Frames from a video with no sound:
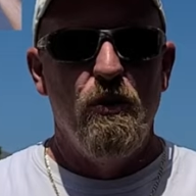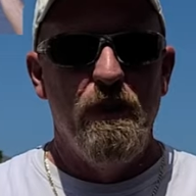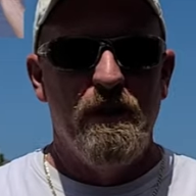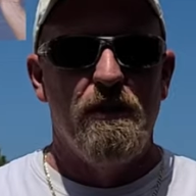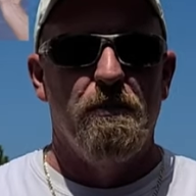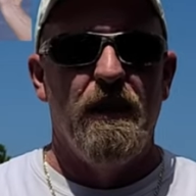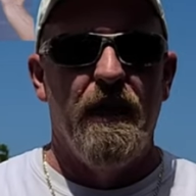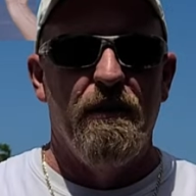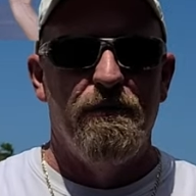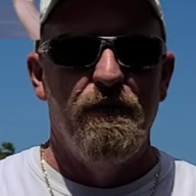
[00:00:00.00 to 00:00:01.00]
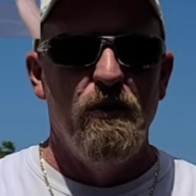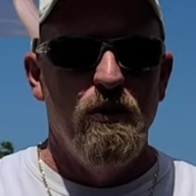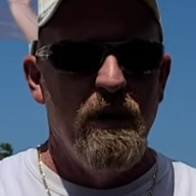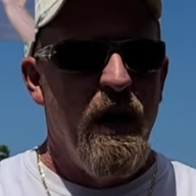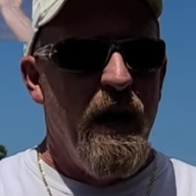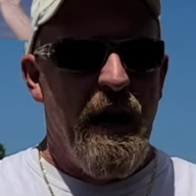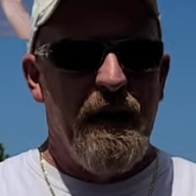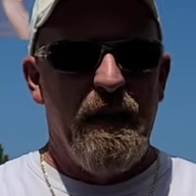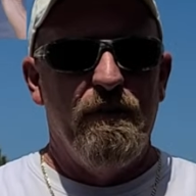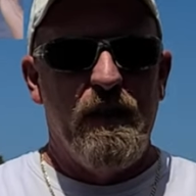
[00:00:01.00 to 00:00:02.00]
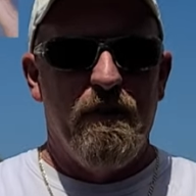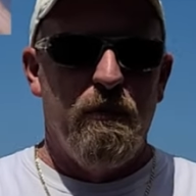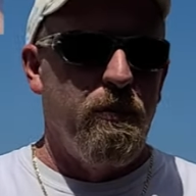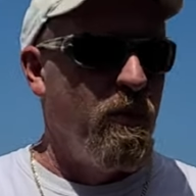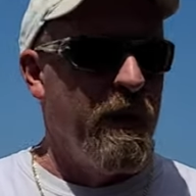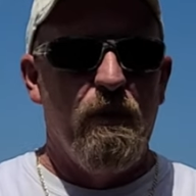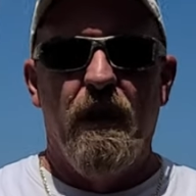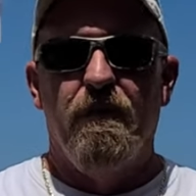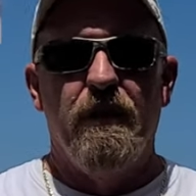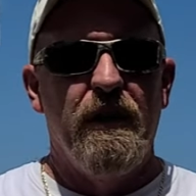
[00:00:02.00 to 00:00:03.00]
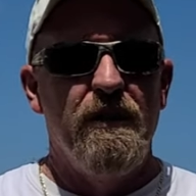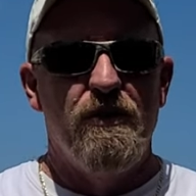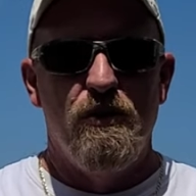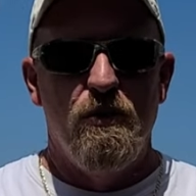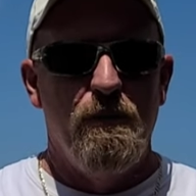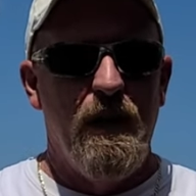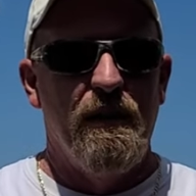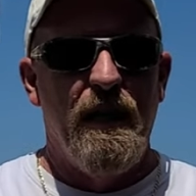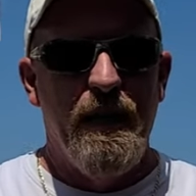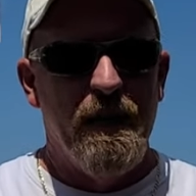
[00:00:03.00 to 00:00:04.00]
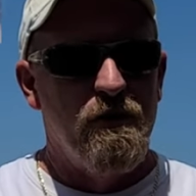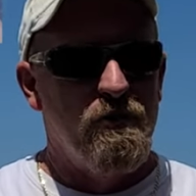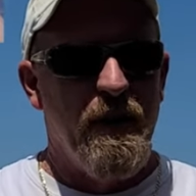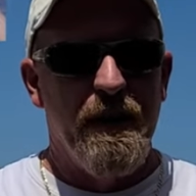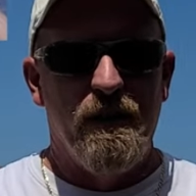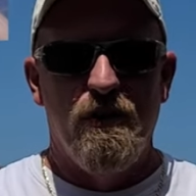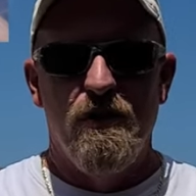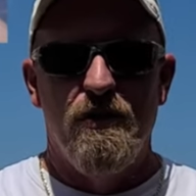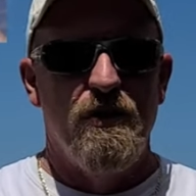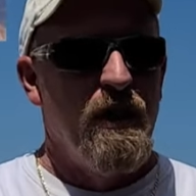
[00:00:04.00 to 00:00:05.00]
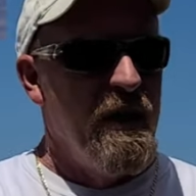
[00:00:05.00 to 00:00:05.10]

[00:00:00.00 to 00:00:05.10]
week supply of food at any given point, whatever it is that you may like, dry goods.